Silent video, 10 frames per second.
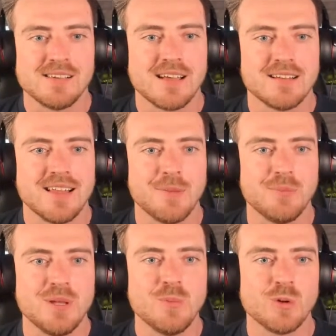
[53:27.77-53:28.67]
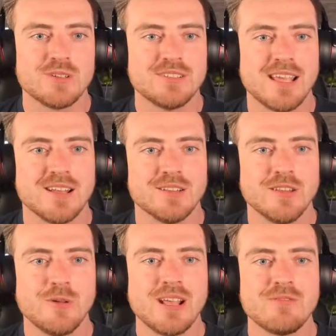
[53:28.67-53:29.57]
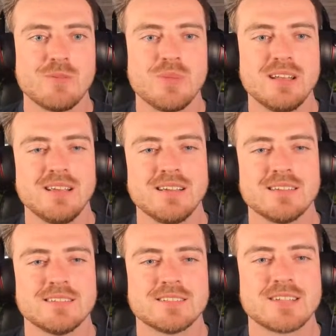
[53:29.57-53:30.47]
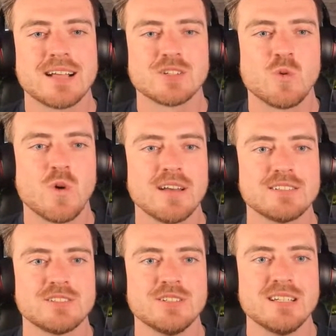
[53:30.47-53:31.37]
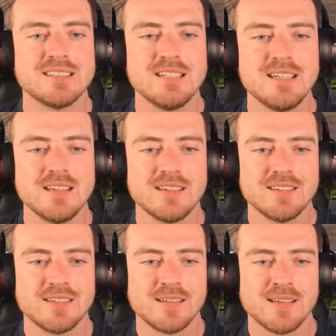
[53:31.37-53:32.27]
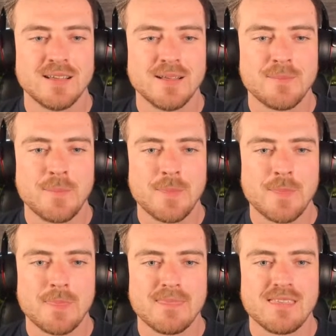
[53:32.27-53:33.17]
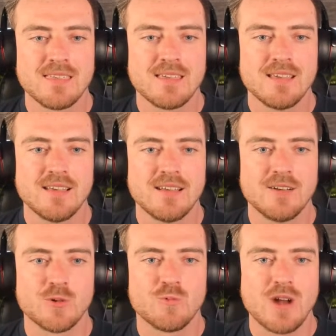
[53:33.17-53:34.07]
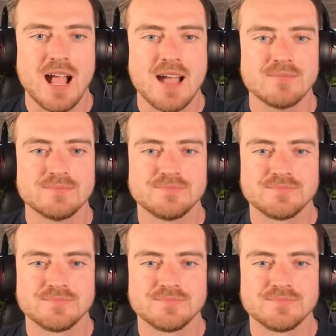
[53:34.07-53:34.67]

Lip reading: Got a lot of people saying hello to everybody. Scott's Aquatics, good to see ya. All right.